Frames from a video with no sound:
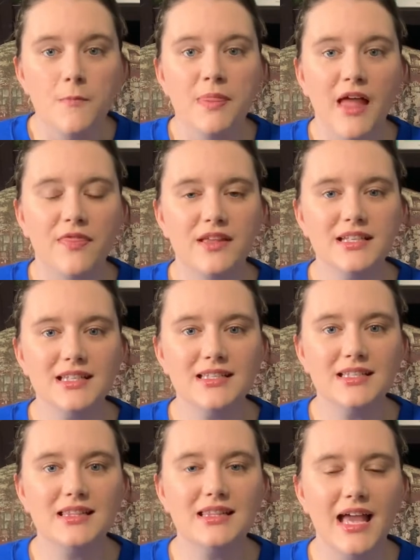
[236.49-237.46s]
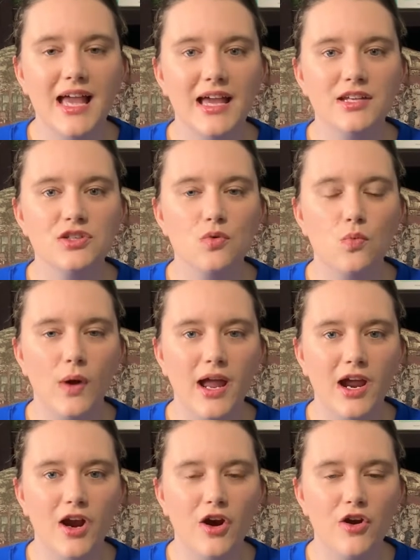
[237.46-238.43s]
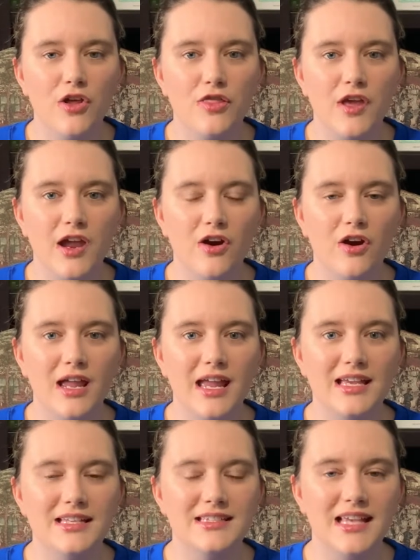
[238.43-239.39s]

And this is a land where there is